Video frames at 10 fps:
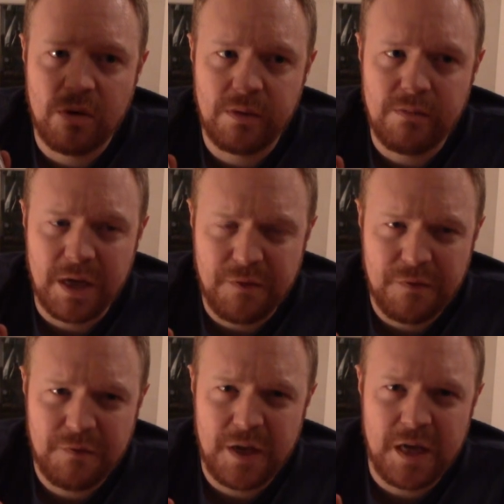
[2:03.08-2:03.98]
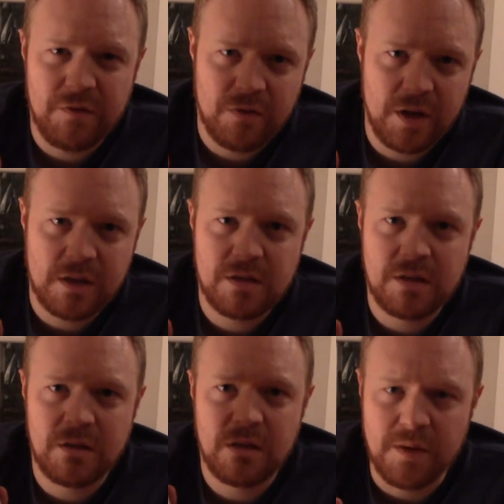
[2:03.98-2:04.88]
probably my
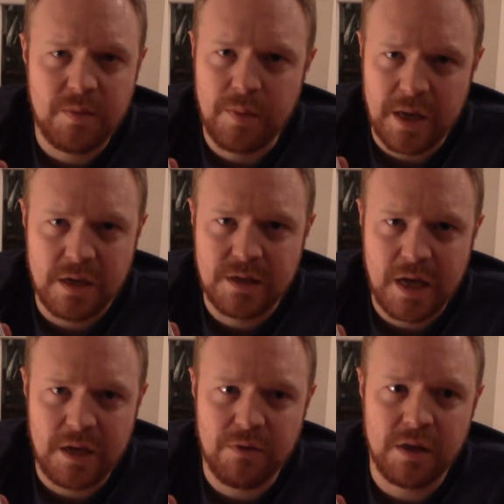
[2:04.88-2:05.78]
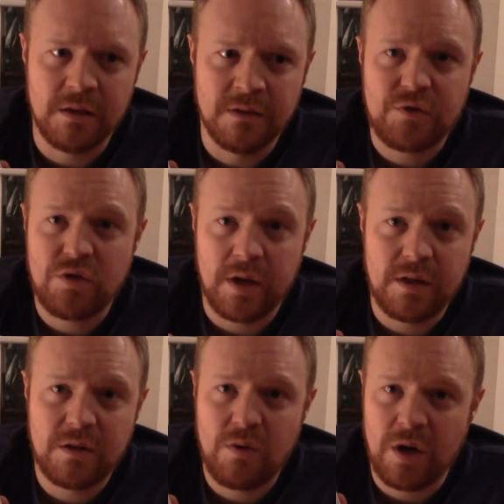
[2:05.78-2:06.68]
favourite type of beers anyway. I've
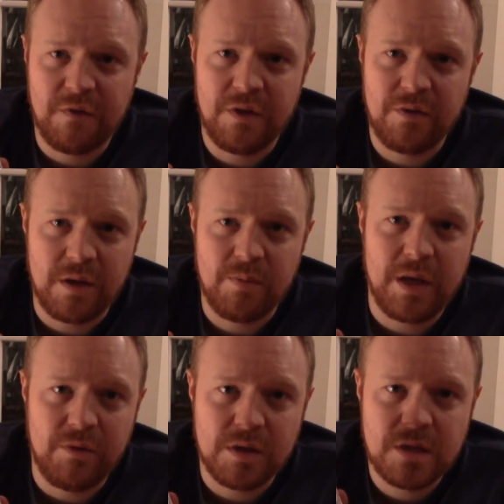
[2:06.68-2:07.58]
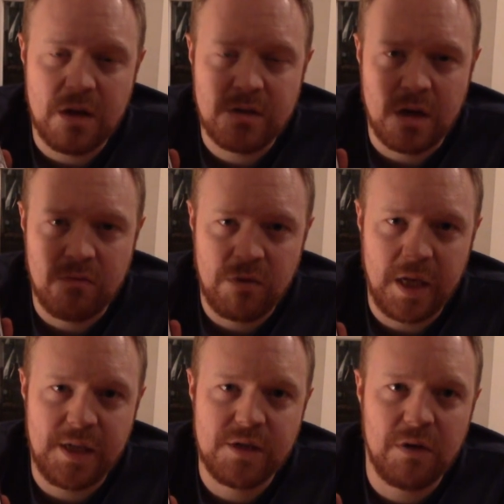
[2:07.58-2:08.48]
tried quite a few of the Imperial Stouts and I
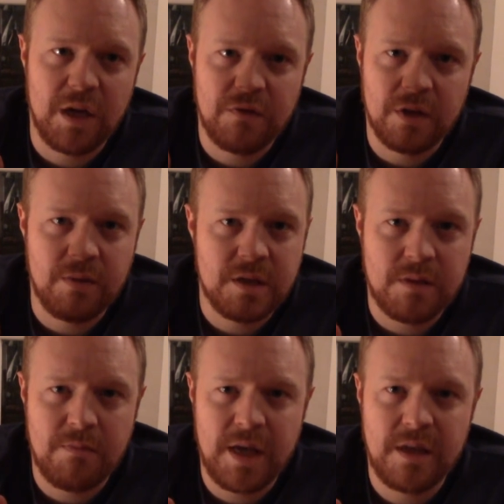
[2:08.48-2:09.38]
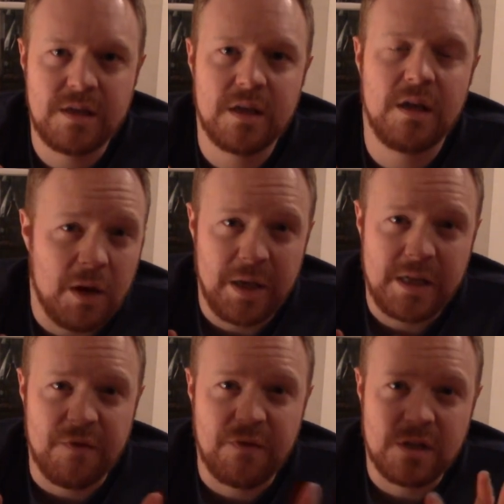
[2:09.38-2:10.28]
really do love them, and it's amazing how many
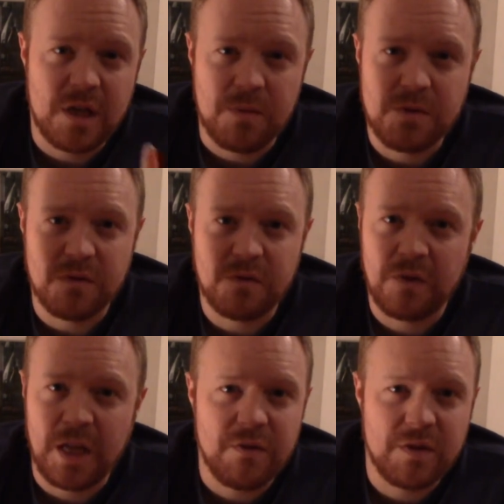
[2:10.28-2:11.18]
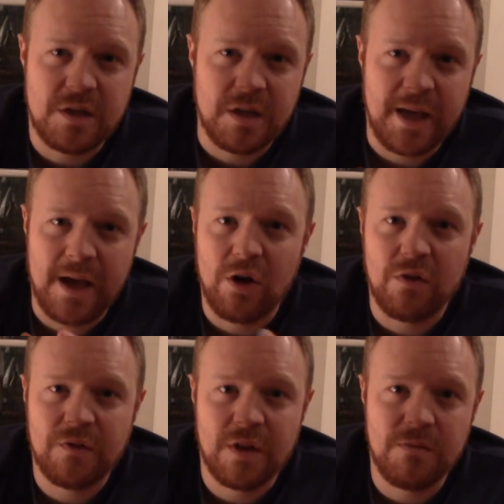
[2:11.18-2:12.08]
different types of flavours you can get
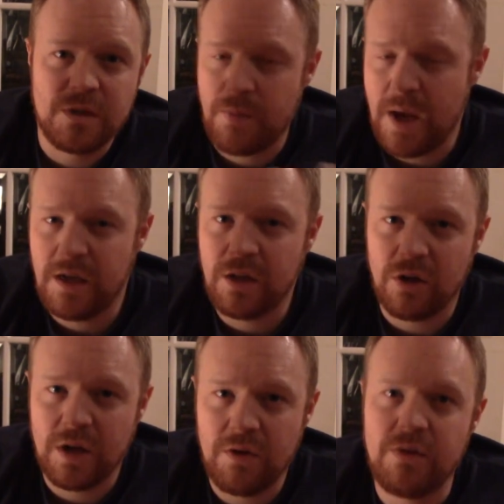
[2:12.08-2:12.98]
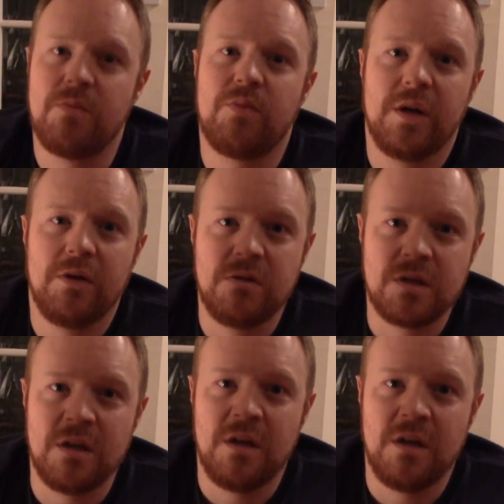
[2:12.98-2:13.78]
off them depending on how they're brewed,